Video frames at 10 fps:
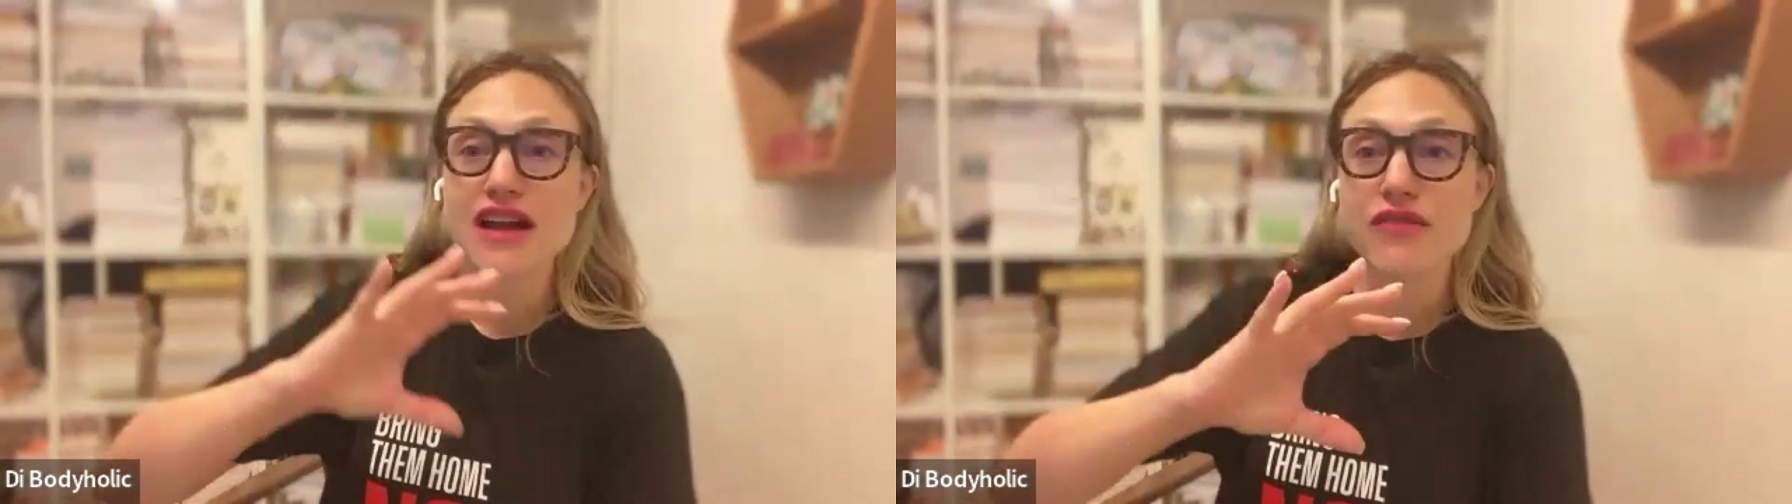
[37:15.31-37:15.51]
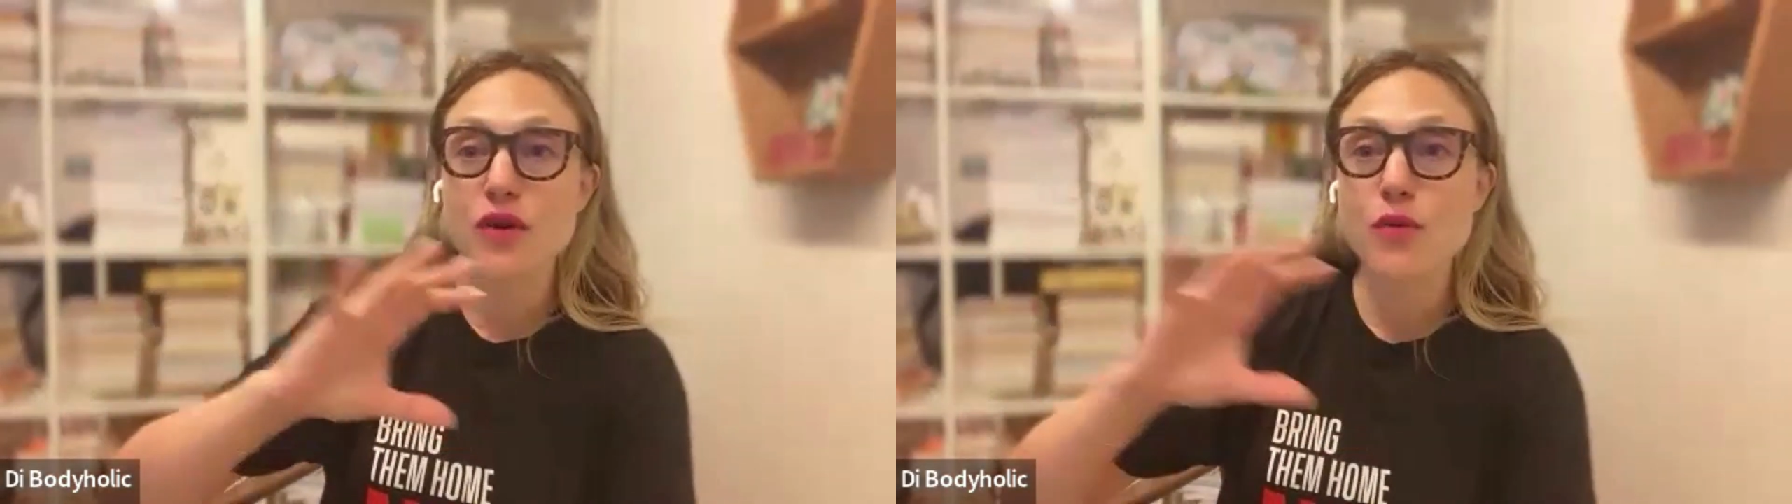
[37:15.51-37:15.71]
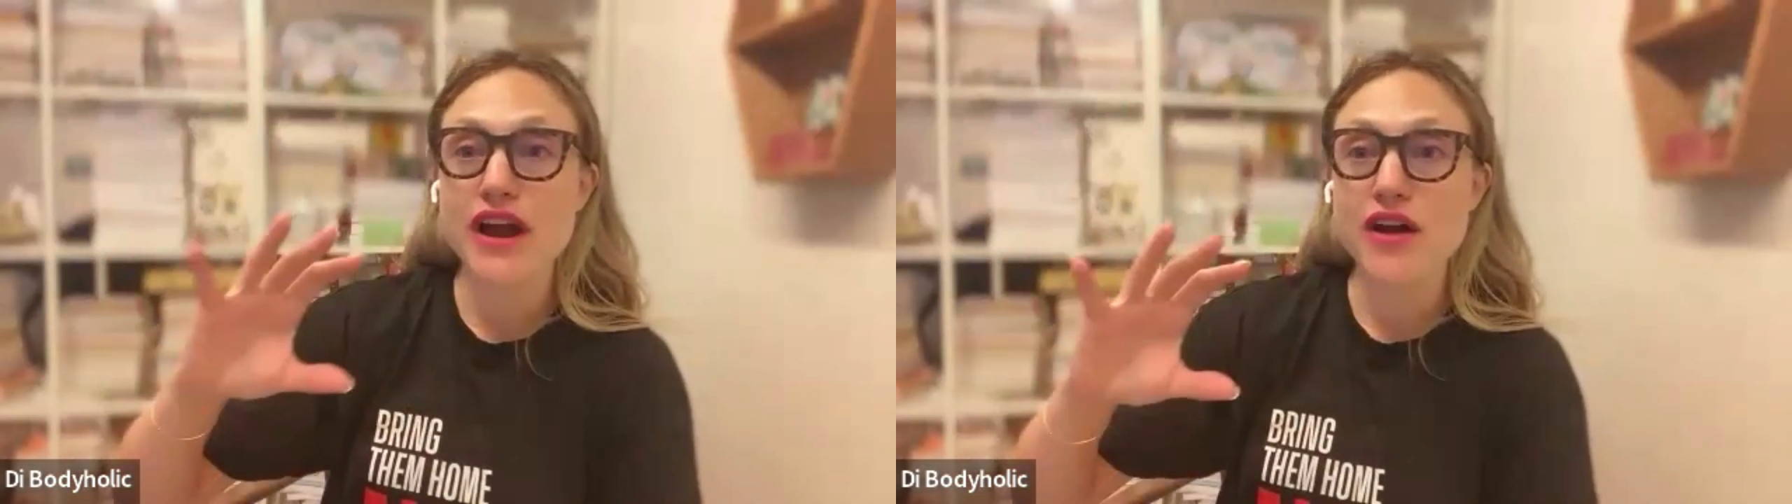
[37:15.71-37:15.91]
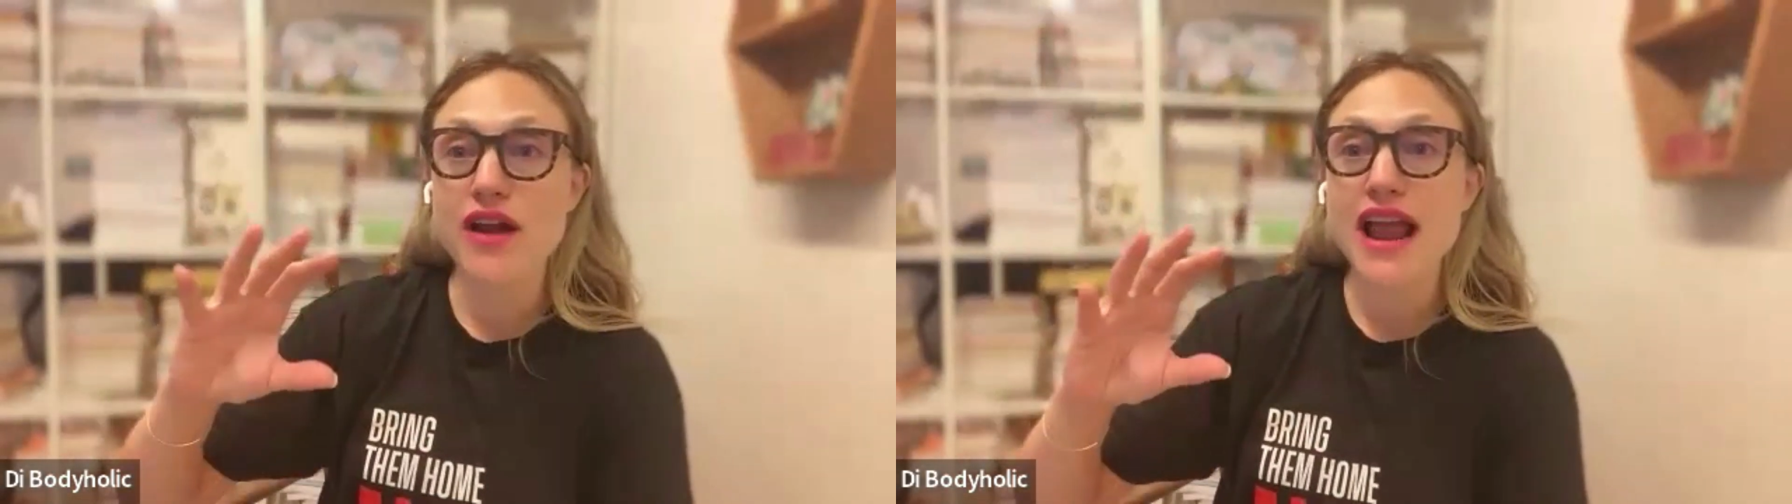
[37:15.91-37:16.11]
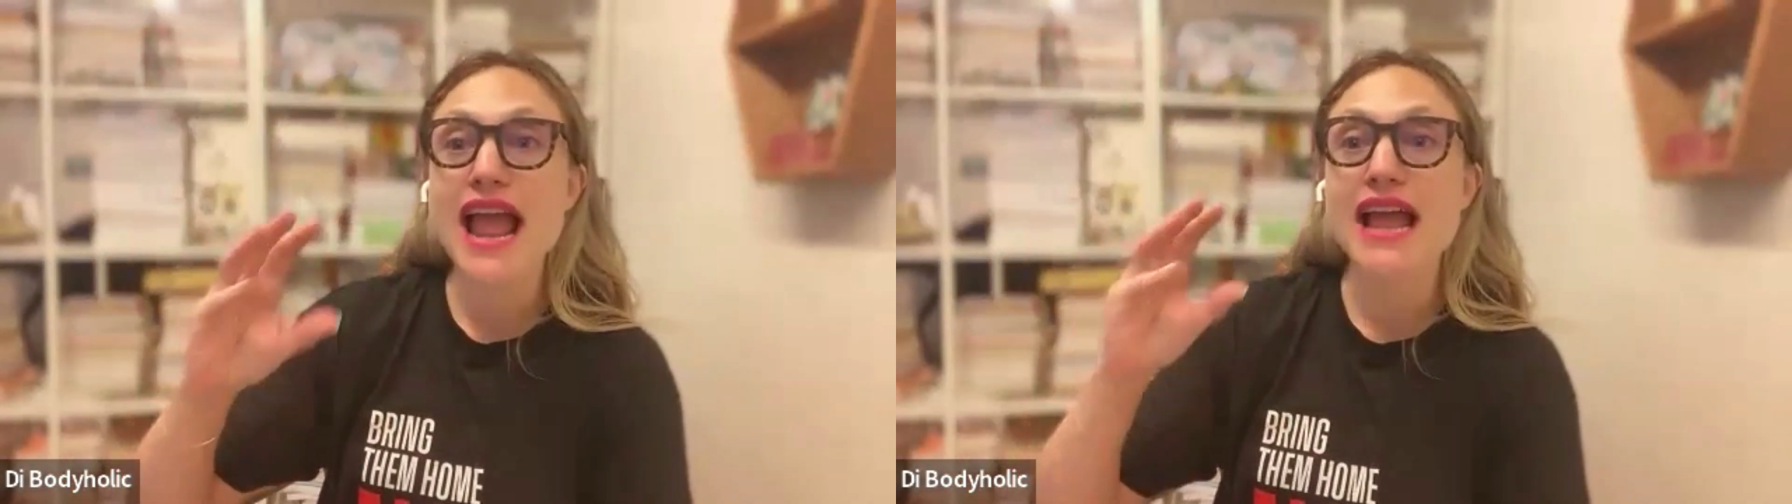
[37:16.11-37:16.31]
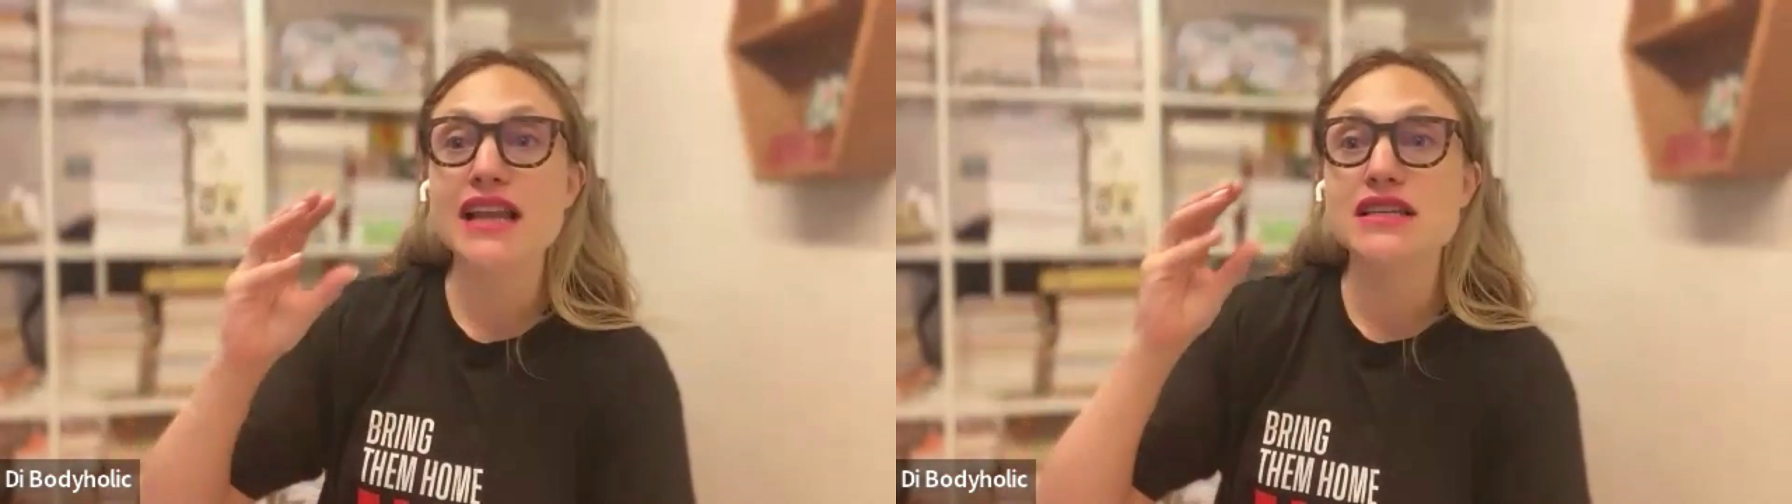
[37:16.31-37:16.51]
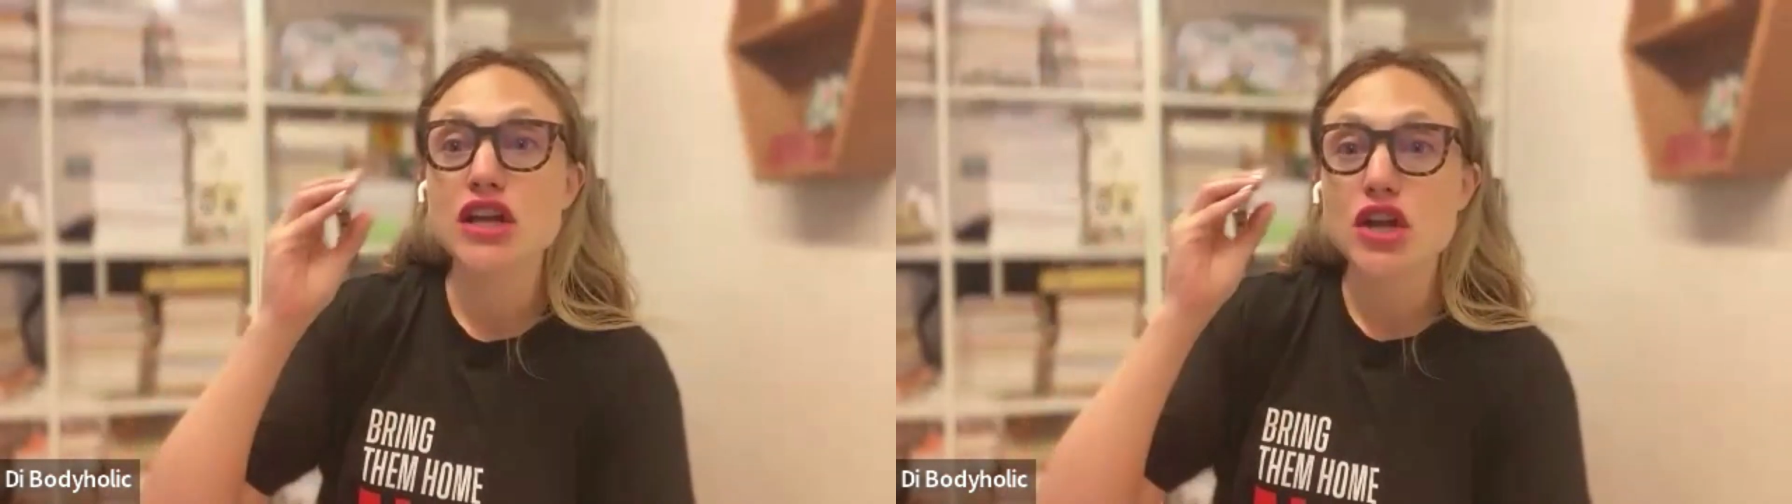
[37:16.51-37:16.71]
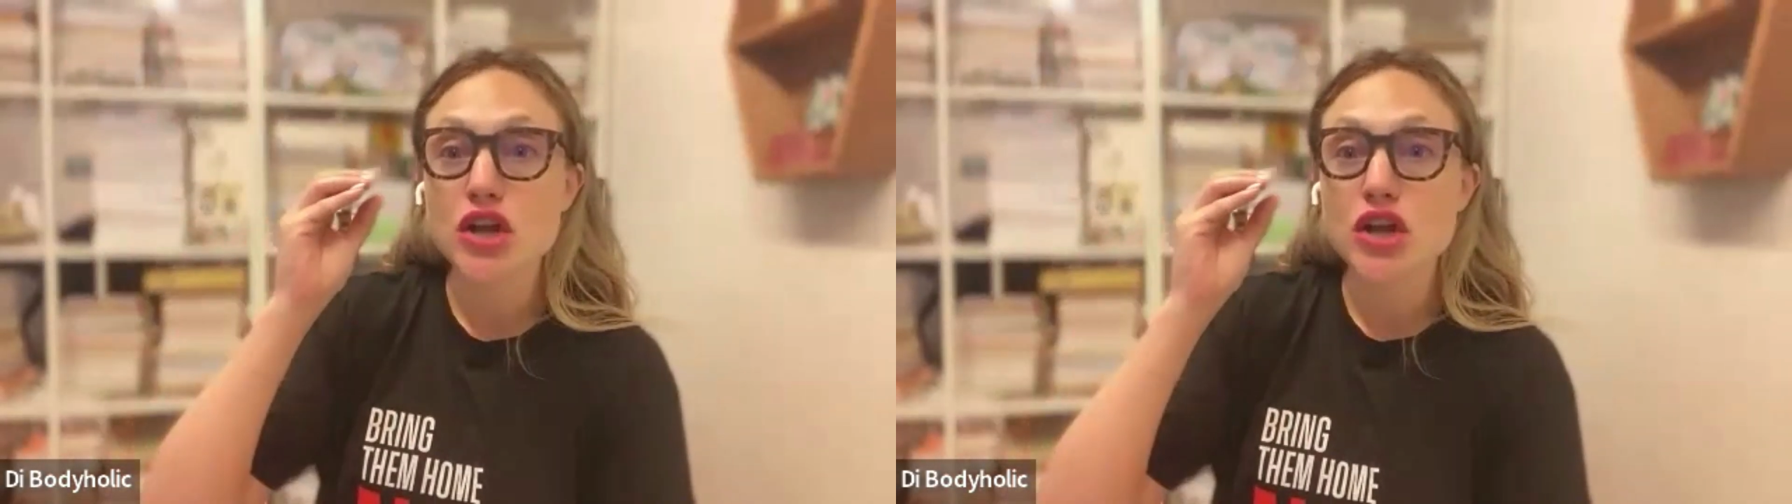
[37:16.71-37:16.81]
everywhere and